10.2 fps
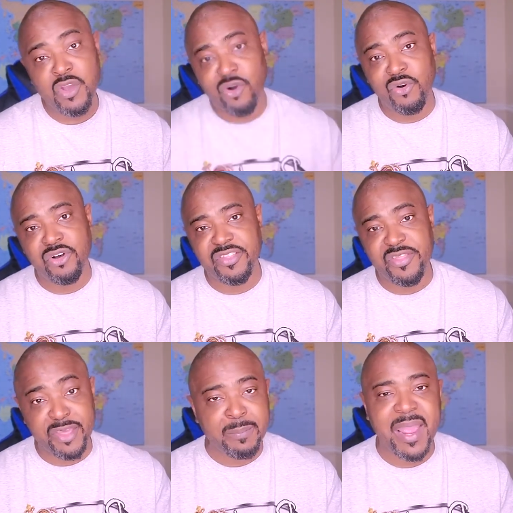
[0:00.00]

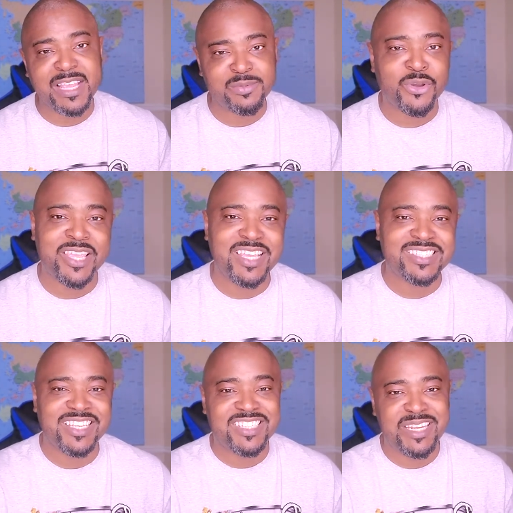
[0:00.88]
or the passport
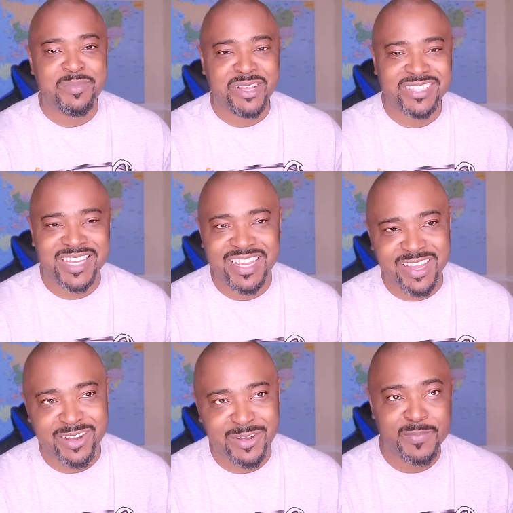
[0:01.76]
kings at gmail dot
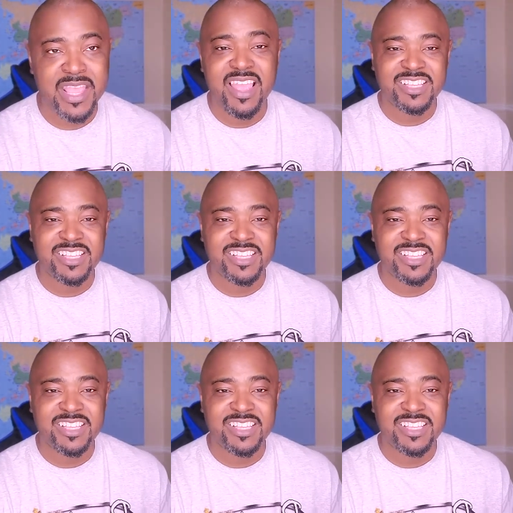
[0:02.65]
com